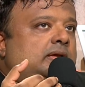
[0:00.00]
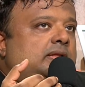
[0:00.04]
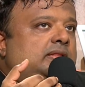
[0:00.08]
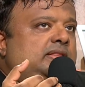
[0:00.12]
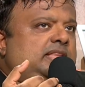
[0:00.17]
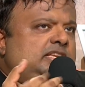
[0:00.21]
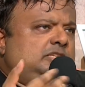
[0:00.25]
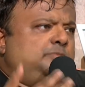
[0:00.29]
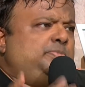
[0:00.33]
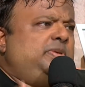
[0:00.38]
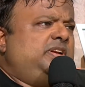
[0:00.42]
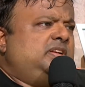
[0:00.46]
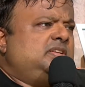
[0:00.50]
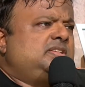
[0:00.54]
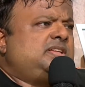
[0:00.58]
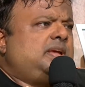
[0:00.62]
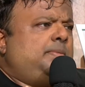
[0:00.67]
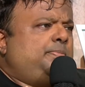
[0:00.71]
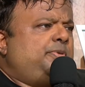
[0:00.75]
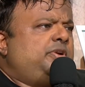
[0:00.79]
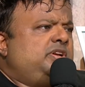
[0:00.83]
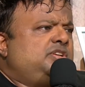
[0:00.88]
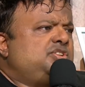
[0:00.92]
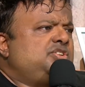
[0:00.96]
there's been a
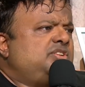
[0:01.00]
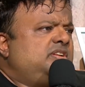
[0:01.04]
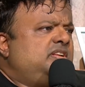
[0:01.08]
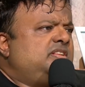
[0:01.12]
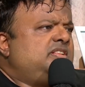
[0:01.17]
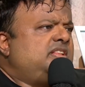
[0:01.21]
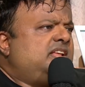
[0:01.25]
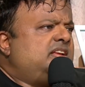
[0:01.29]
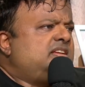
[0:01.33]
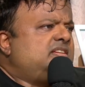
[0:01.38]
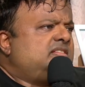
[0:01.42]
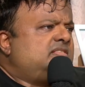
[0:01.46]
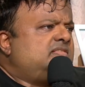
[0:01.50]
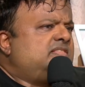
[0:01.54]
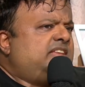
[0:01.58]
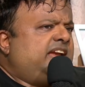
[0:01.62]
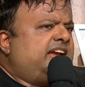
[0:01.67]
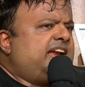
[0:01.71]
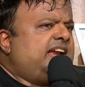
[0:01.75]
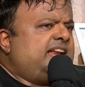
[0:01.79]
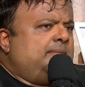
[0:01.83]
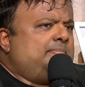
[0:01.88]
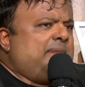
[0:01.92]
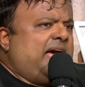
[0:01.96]
separation and then they're
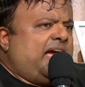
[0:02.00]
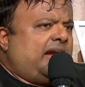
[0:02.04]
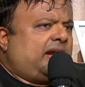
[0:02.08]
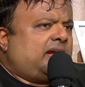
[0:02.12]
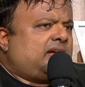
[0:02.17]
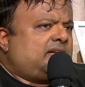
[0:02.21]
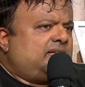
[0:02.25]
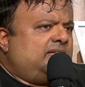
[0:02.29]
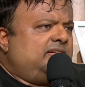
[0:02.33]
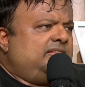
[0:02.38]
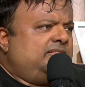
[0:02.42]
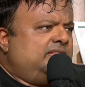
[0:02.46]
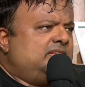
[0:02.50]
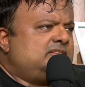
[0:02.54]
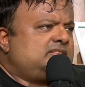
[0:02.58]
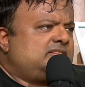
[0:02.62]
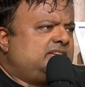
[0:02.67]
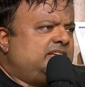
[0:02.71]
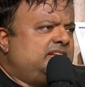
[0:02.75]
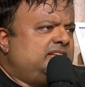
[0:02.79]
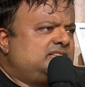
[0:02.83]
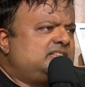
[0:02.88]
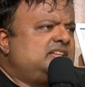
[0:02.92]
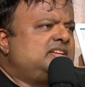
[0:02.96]
getting back in this
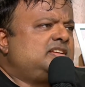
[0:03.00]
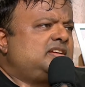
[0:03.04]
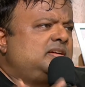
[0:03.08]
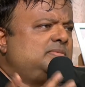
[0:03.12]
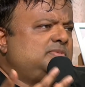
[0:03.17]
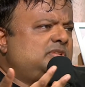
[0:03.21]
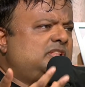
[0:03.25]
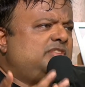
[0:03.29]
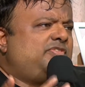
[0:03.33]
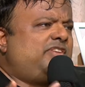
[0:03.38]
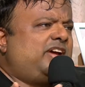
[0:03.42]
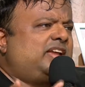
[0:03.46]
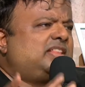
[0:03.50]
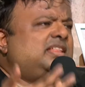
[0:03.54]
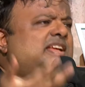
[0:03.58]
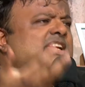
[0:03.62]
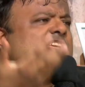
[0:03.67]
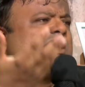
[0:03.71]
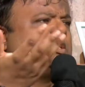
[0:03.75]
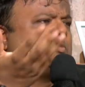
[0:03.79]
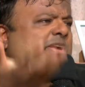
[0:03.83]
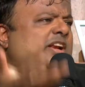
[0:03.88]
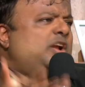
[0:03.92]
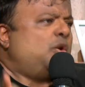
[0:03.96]
series in terms of the fact that
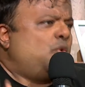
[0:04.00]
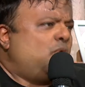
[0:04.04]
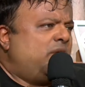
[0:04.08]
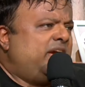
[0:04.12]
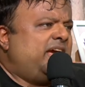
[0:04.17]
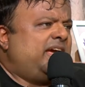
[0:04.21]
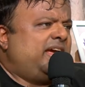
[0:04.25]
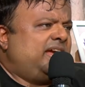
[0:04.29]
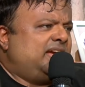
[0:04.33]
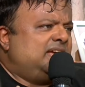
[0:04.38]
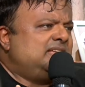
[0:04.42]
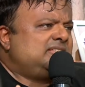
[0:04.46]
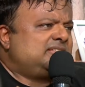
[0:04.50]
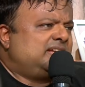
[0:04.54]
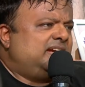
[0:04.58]
he's been away, isn't